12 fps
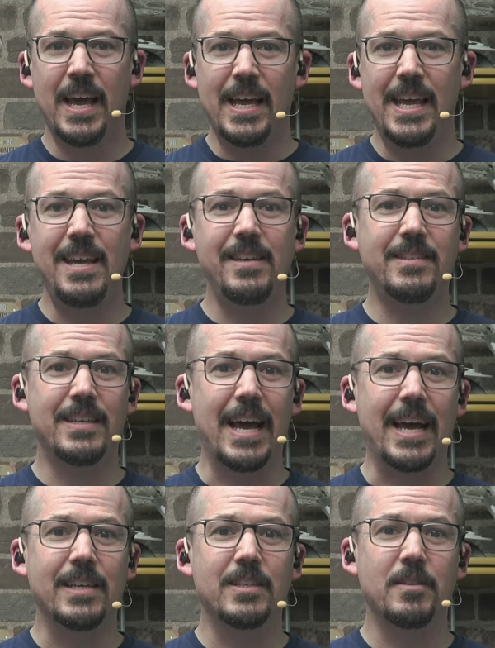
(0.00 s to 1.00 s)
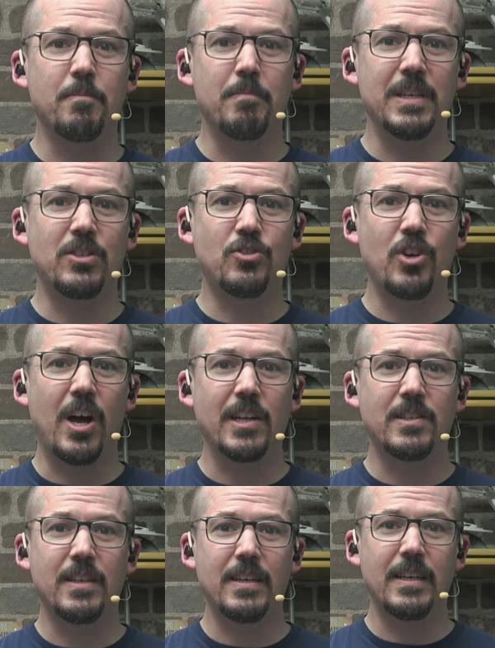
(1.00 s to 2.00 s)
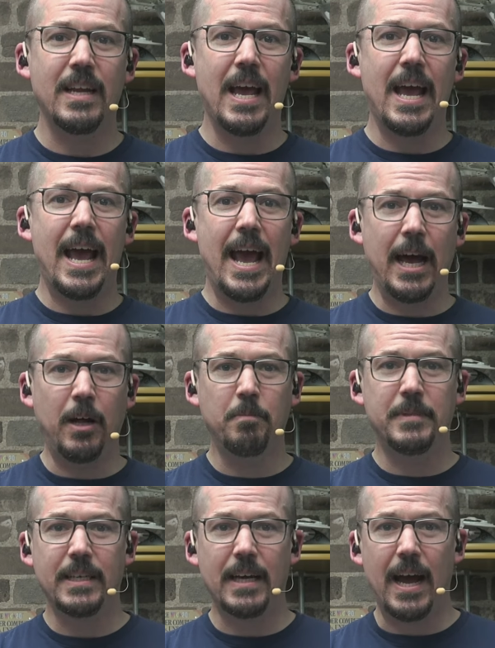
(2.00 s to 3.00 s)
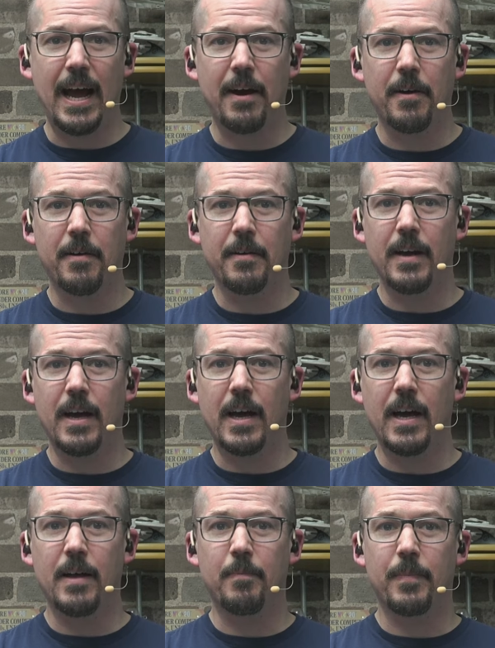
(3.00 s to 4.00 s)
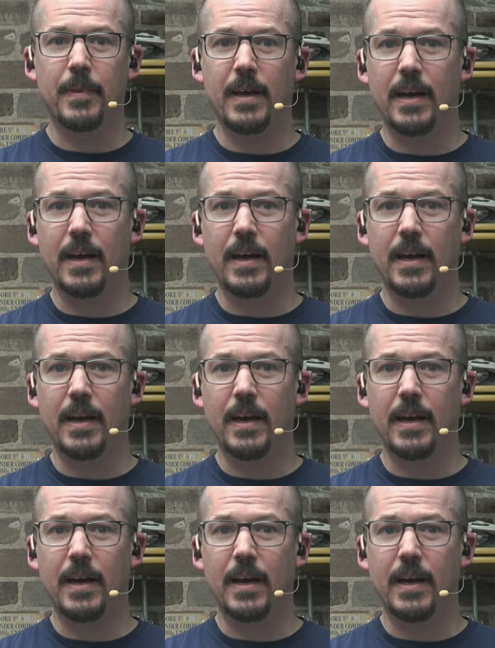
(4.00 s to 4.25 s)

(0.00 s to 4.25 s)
He says Miss Johnson helped our um,